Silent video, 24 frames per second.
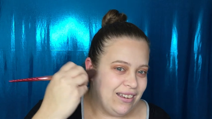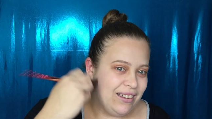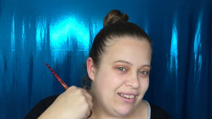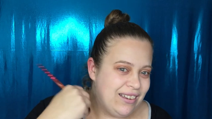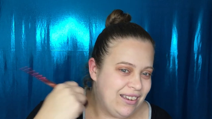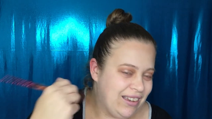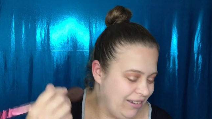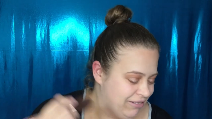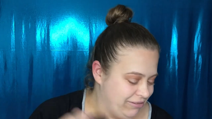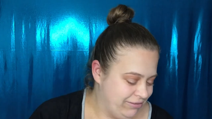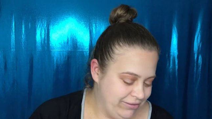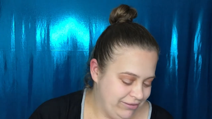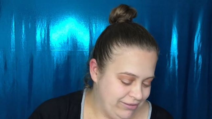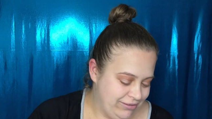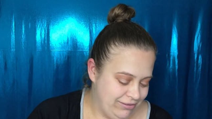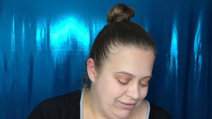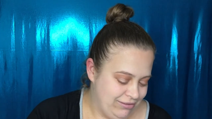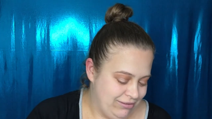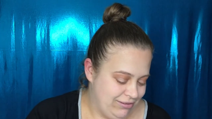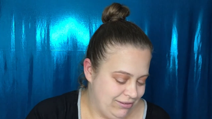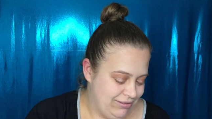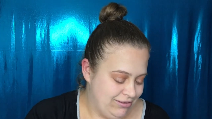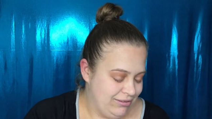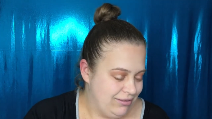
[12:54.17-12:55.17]

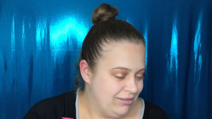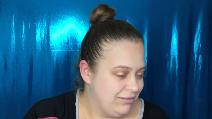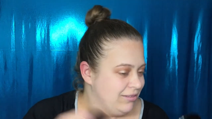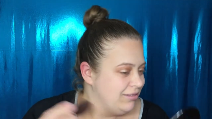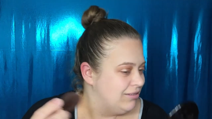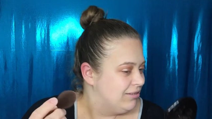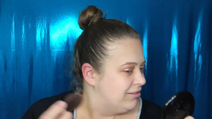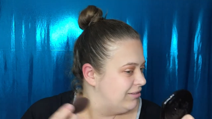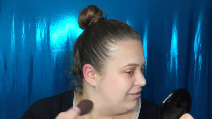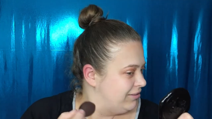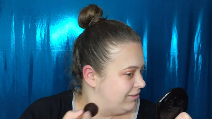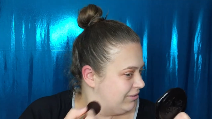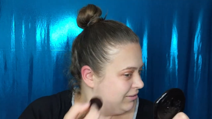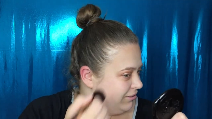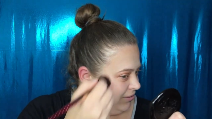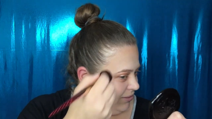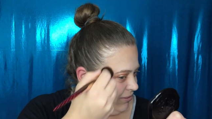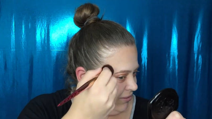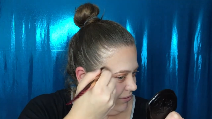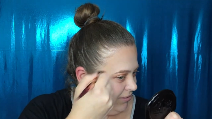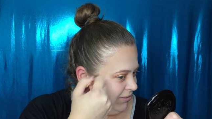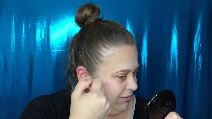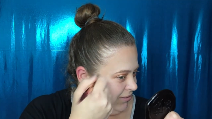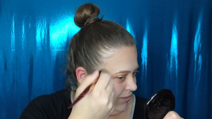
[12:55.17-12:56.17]

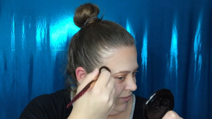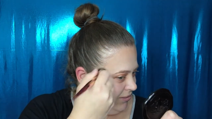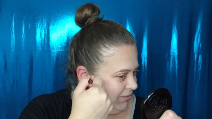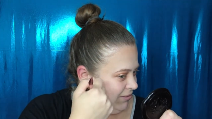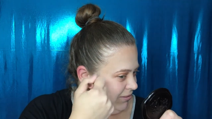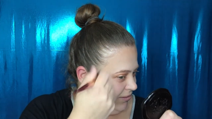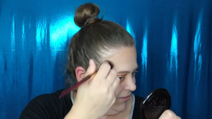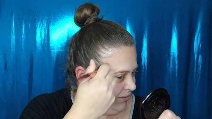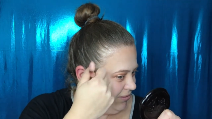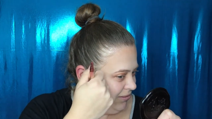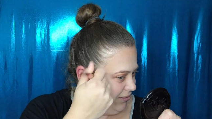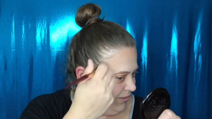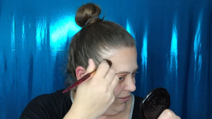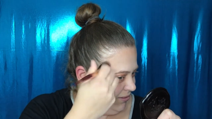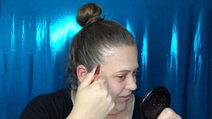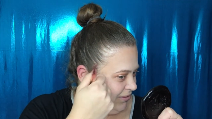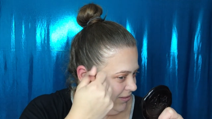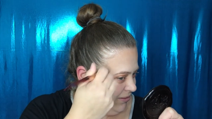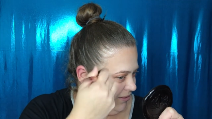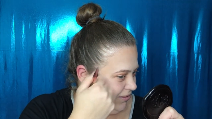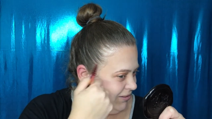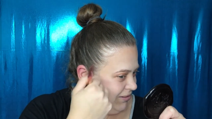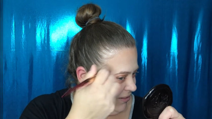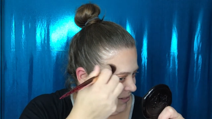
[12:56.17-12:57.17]

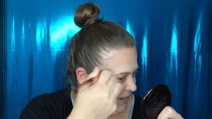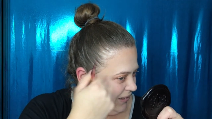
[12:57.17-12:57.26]
(silence)